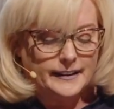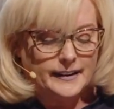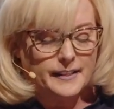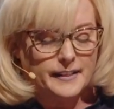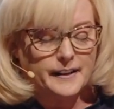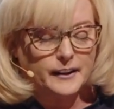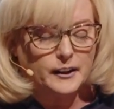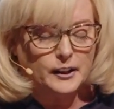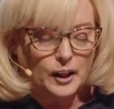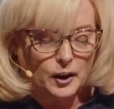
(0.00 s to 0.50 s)

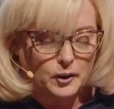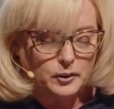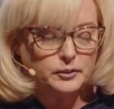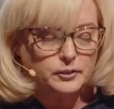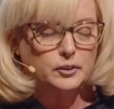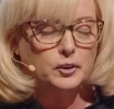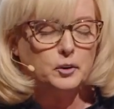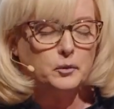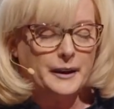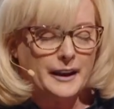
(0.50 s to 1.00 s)
The
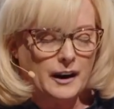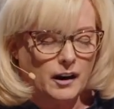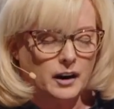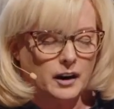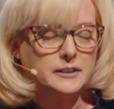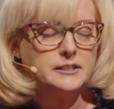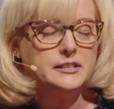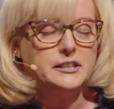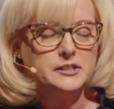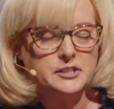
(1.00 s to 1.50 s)
closer we
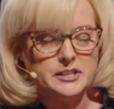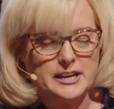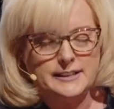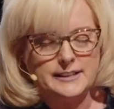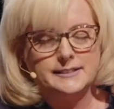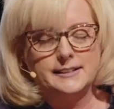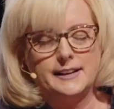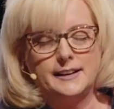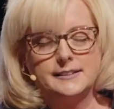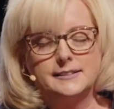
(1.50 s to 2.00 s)
are to
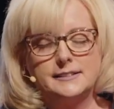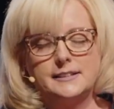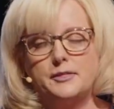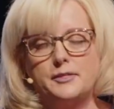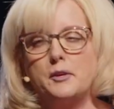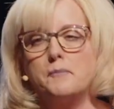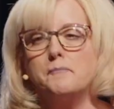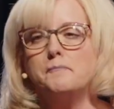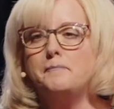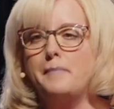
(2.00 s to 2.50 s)
Jesus,
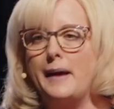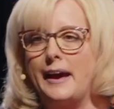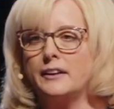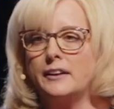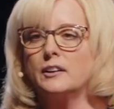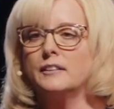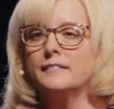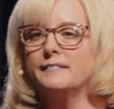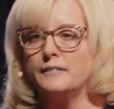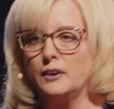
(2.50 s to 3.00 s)
the
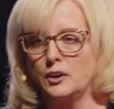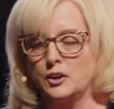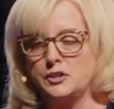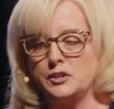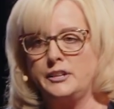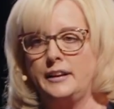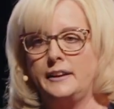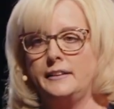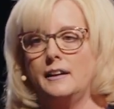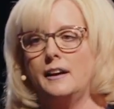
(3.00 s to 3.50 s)
better
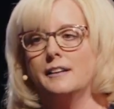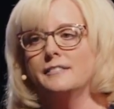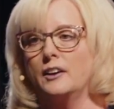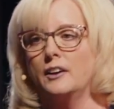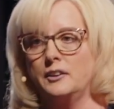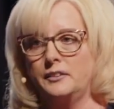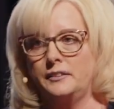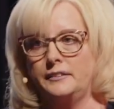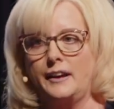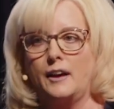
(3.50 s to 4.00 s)
version of
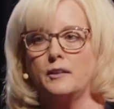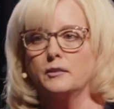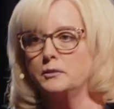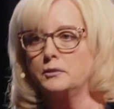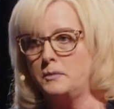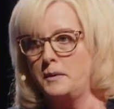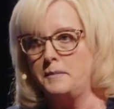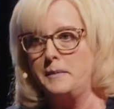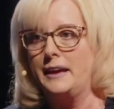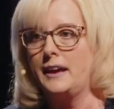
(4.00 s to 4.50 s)

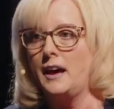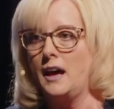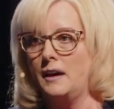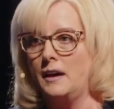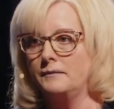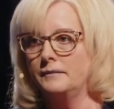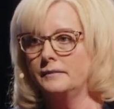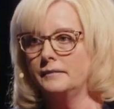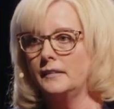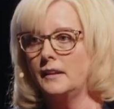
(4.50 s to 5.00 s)
ourselves we
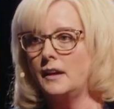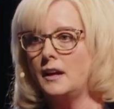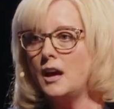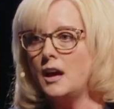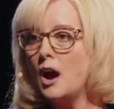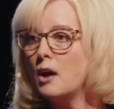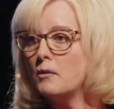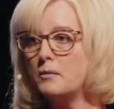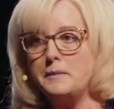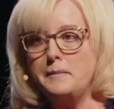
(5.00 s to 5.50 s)
become.
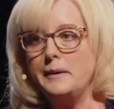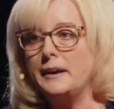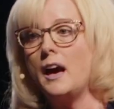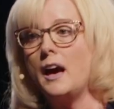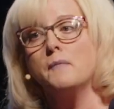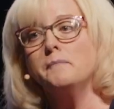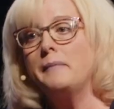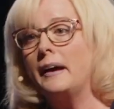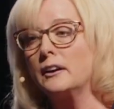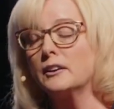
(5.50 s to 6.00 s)
We
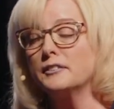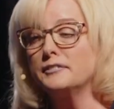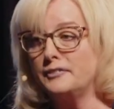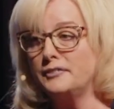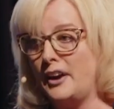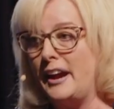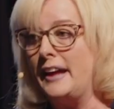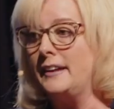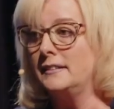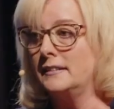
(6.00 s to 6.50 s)
become better
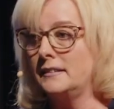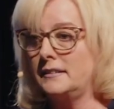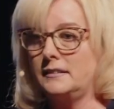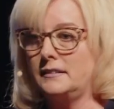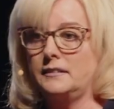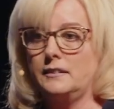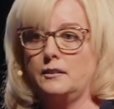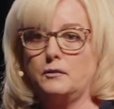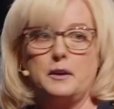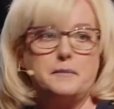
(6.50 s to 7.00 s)

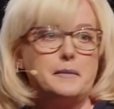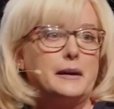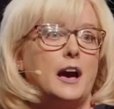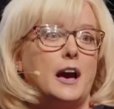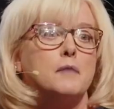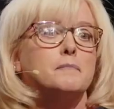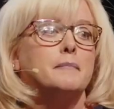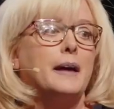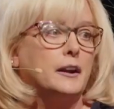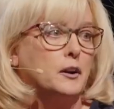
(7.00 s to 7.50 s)
friends, we
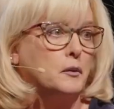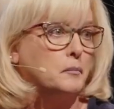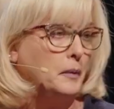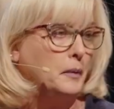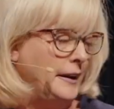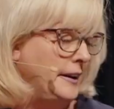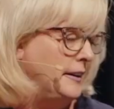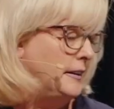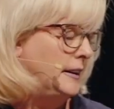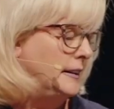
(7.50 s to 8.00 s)
become better
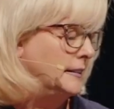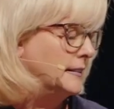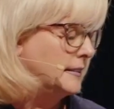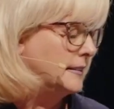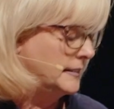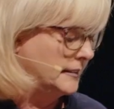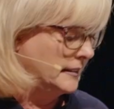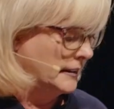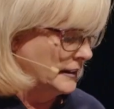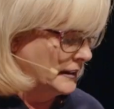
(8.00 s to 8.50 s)

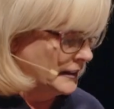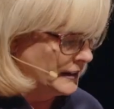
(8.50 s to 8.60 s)
parents.